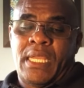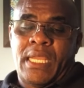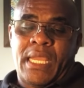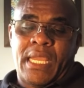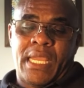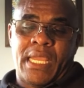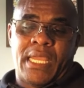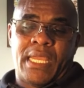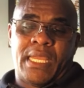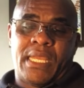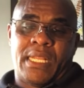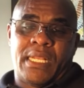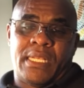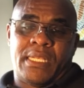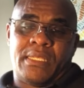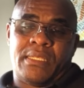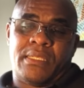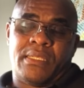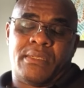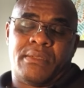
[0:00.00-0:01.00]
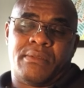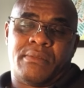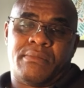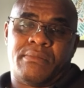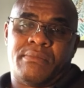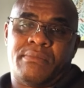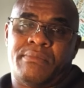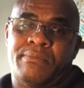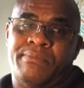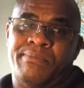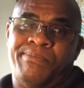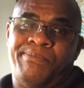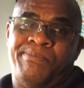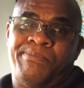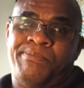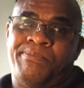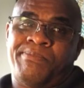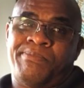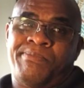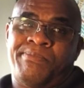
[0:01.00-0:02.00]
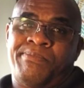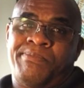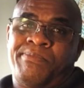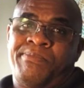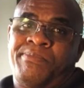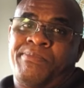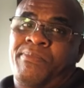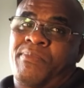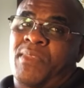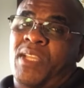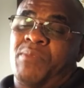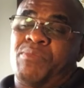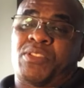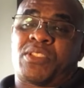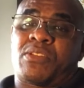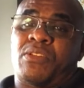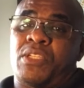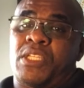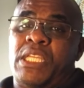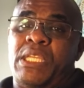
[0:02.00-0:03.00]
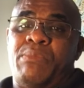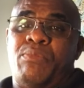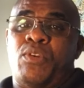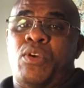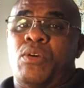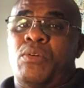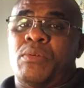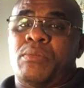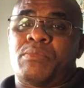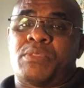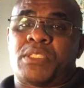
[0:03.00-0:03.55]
And I'm just gonna keep going.